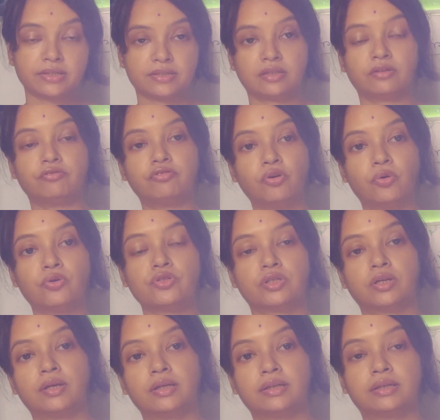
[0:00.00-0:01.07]
is the
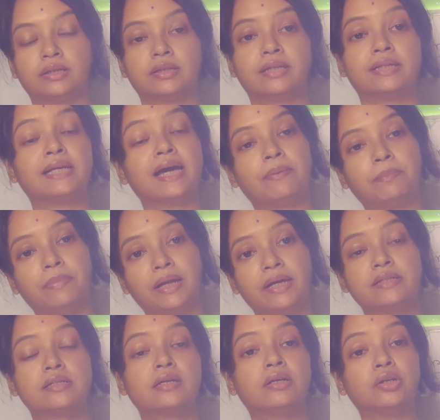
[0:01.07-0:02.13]
force that
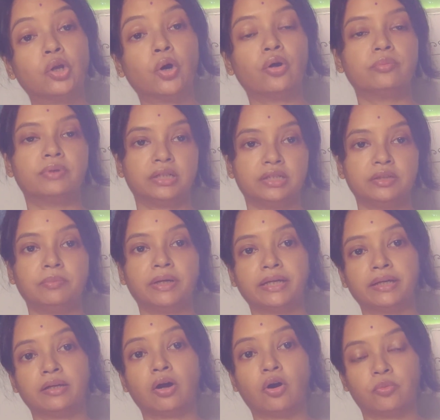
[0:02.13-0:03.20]
applied normally by
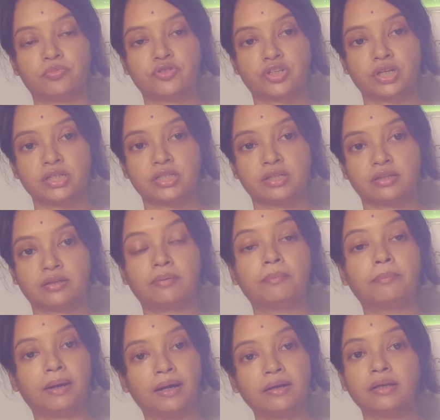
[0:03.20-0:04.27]
an object
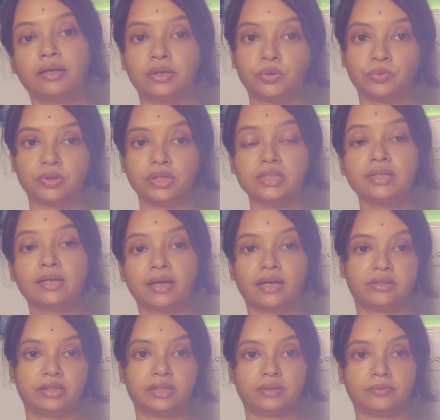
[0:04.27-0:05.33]
per unit
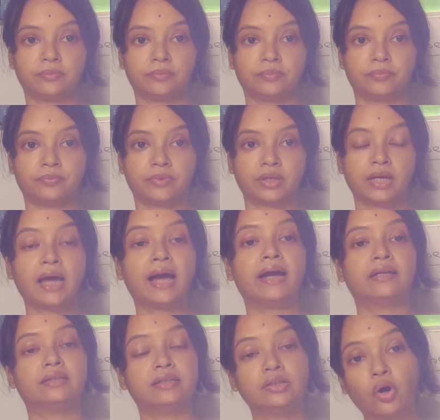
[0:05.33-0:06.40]
area.
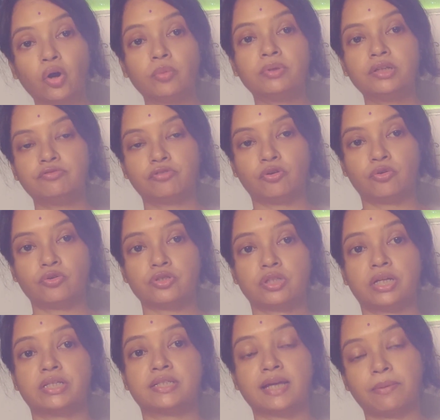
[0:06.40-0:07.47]
And the normal force
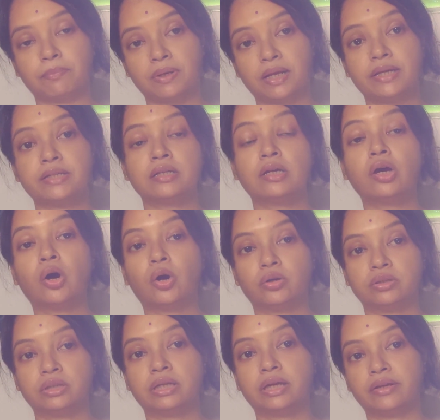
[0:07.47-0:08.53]
that is applied
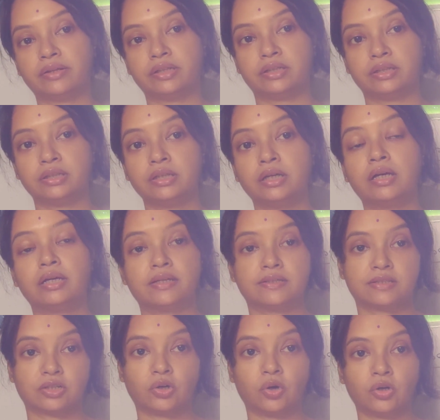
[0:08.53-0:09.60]
on the area
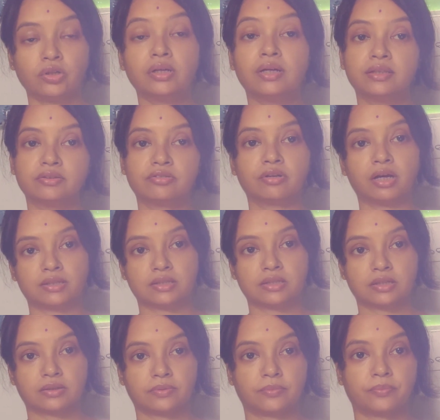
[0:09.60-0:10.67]
is called thrust.